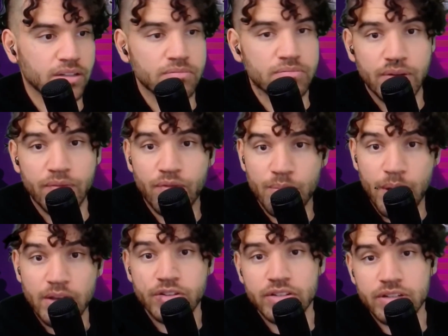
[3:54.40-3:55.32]

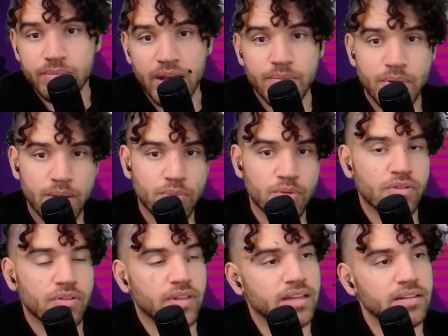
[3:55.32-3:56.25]
information about people
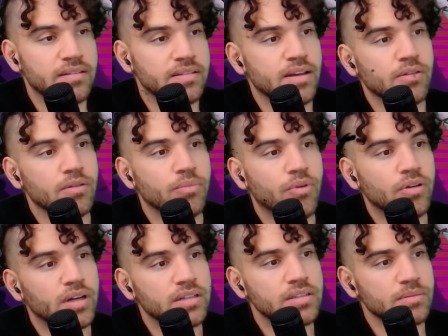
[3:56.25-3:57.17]
so they can sell them
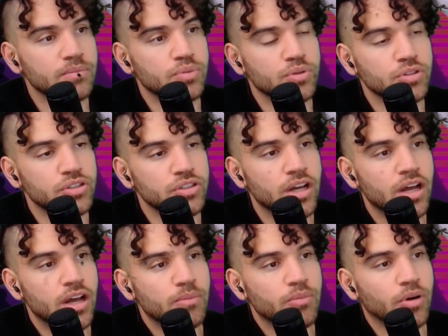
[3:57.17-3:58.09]
products and push
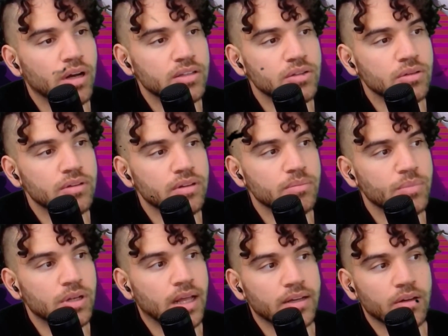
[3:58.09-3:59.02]
products onto them,
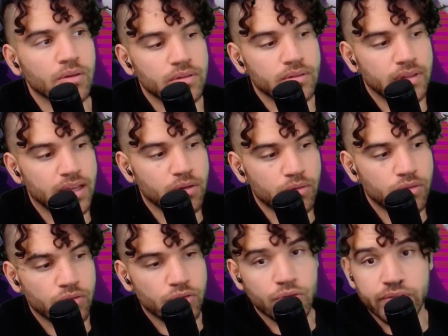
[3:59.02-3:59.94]
but like they
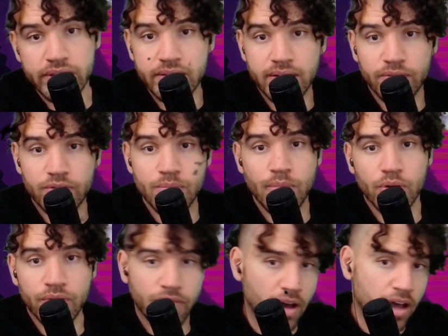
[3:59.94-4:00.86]
also use this stuff to
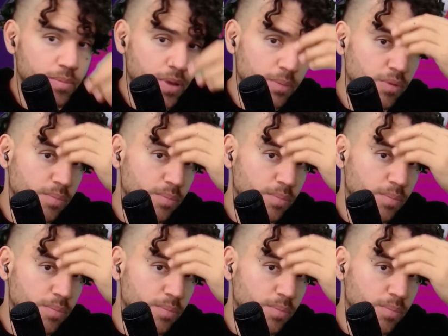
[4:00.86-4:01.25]
modify people's